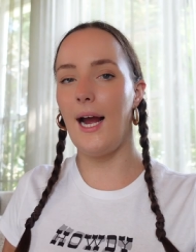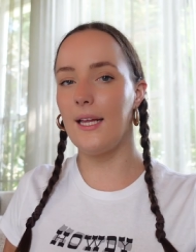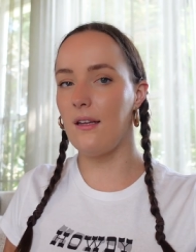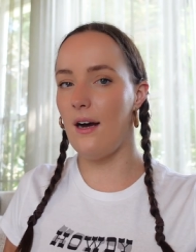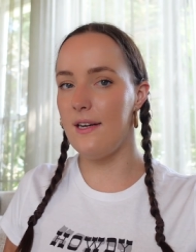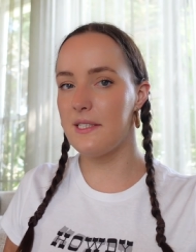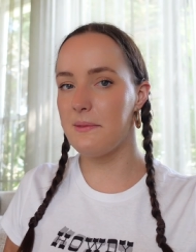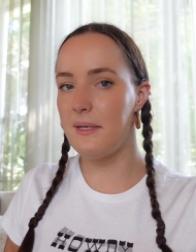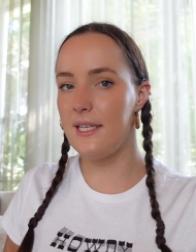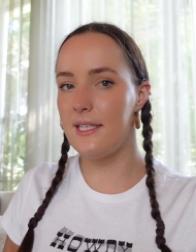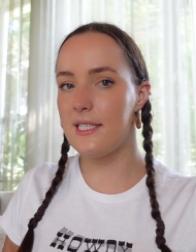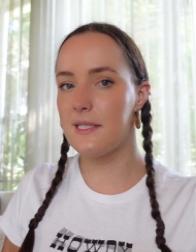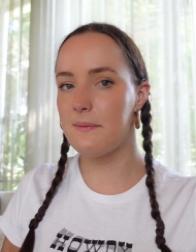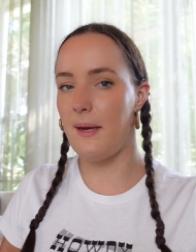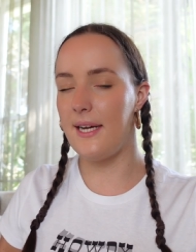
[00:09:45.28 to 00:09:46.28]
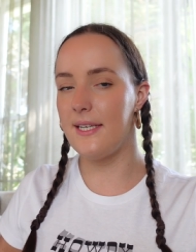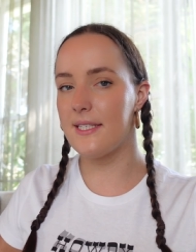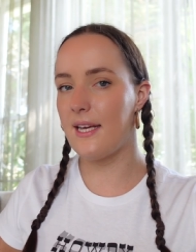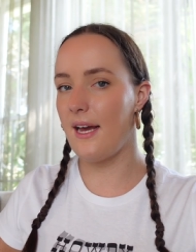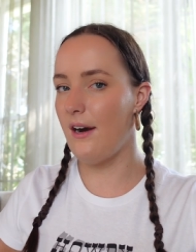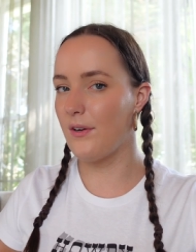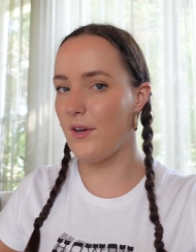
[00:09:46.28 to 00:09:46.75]
A last minute space
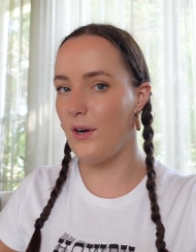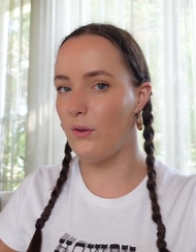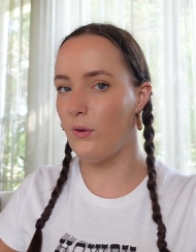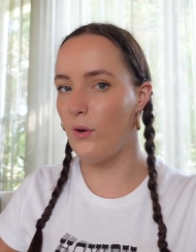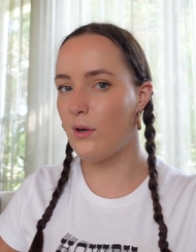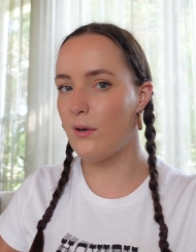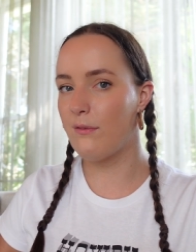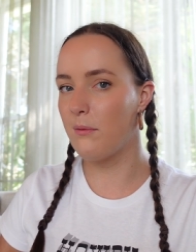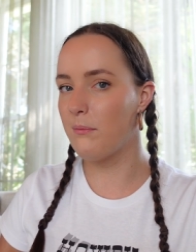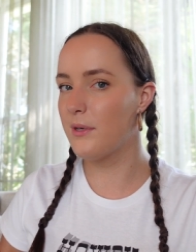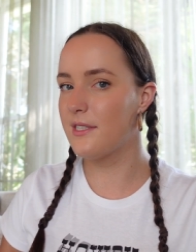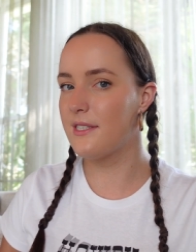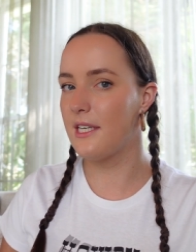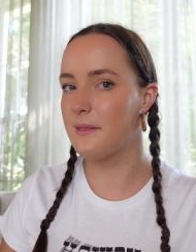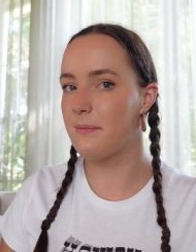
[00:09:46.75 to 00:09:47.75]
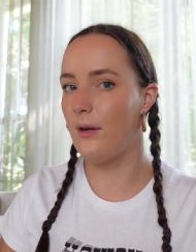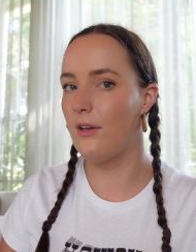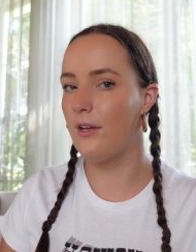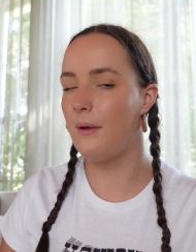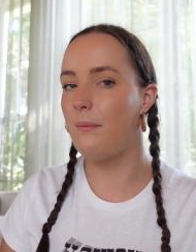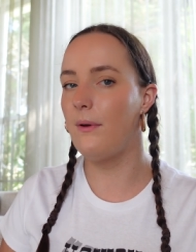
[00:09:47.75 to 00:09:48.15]
cowgirl look from Princess Polly